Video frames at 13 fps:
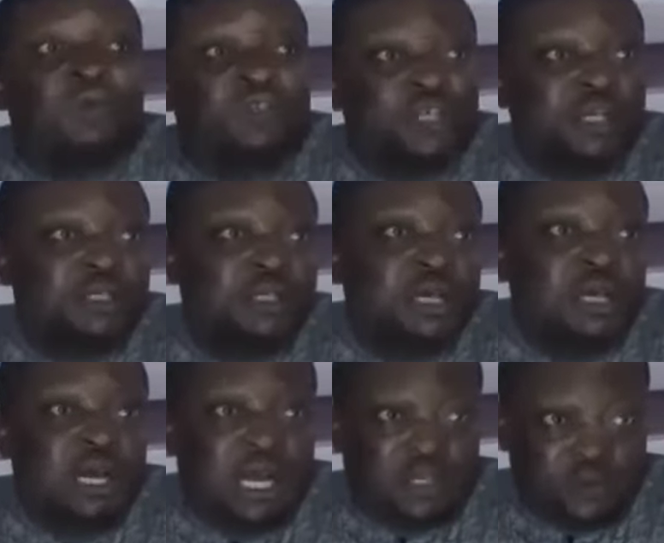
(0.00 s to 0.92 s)
projects,
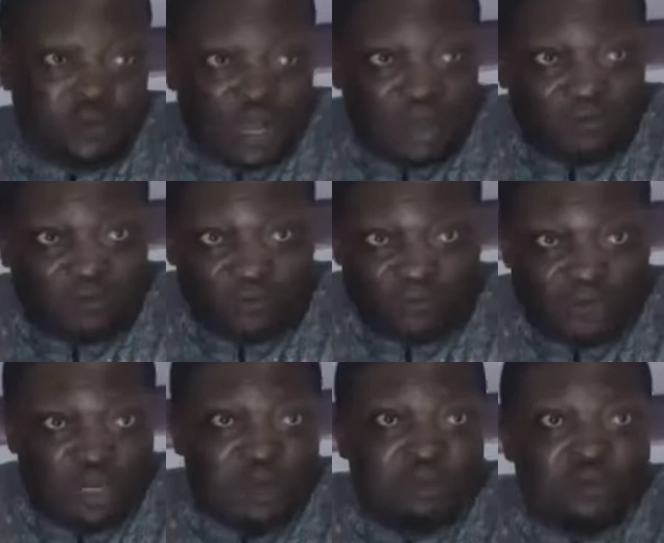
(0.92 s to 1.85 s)
as we have
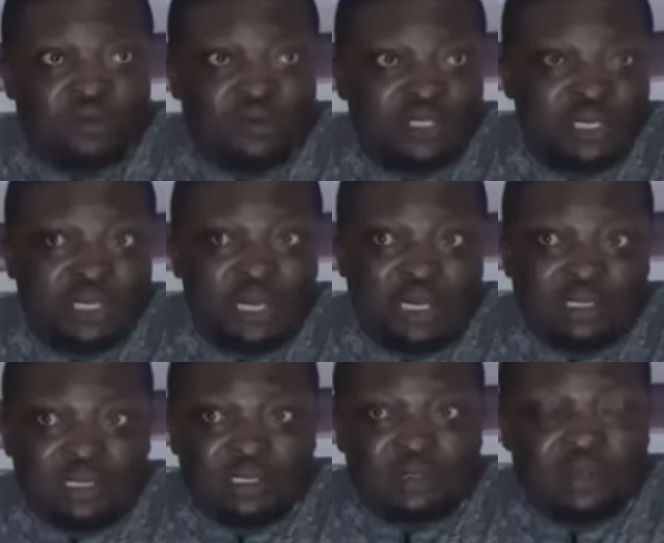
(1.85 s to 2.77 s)
been able to see in our
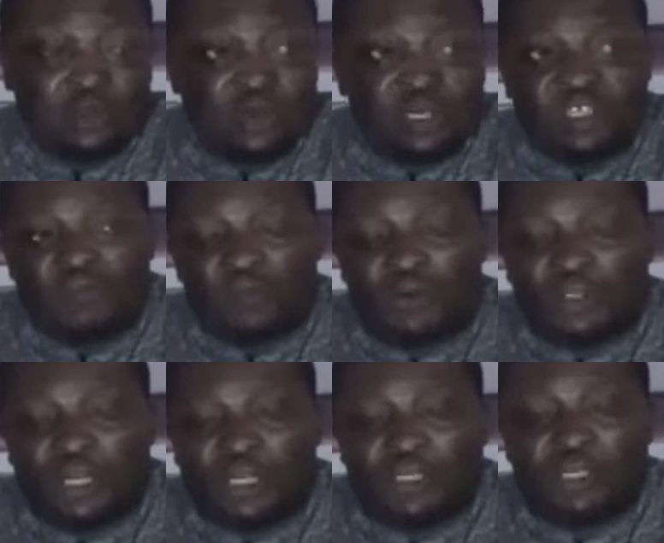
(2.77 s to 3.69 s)
state constituency
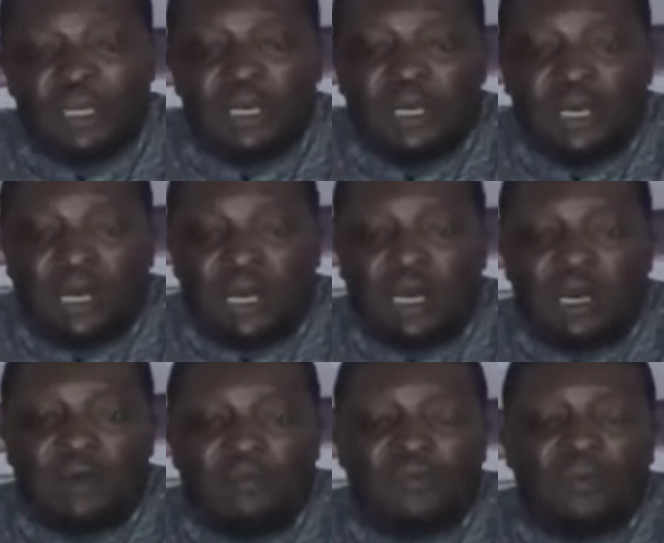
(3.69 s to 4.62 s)

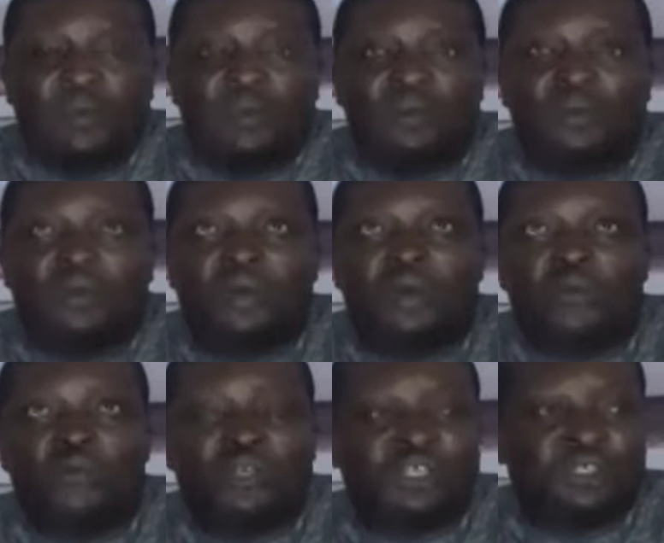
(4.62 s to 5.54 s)
projects,
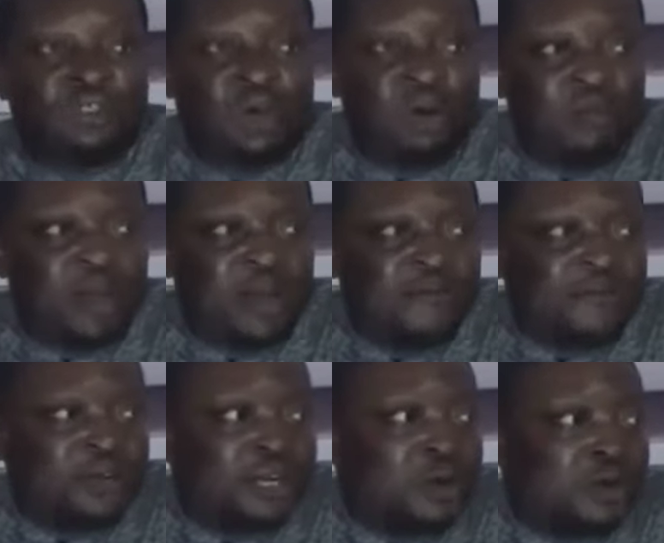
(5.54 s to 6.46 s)
which is done by
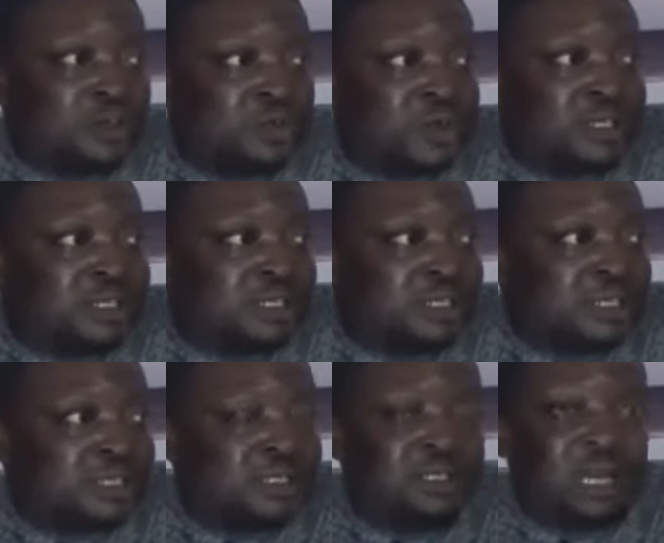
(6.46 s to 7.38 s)
federal
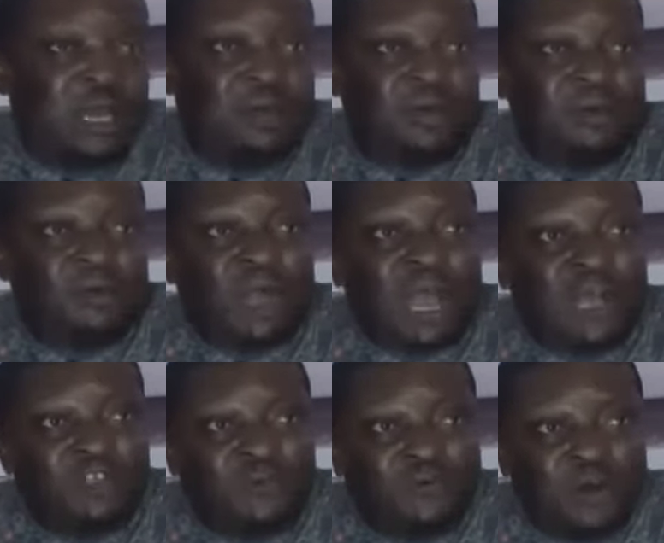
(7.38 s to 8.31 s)
constituencies and the
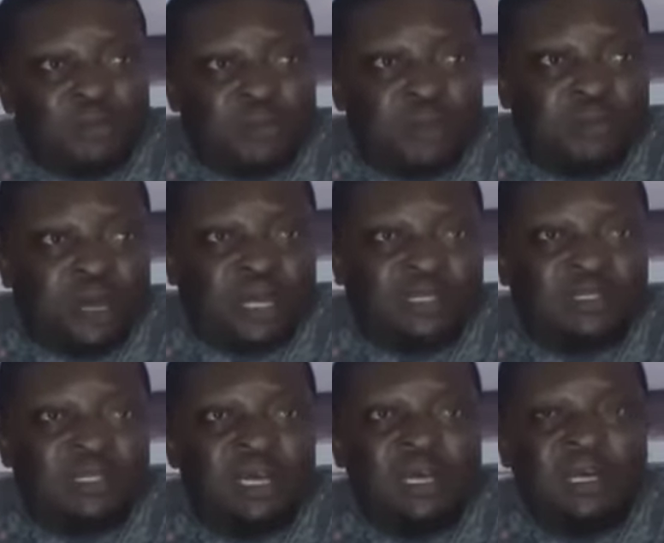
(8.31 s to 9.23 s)
House of Rep members,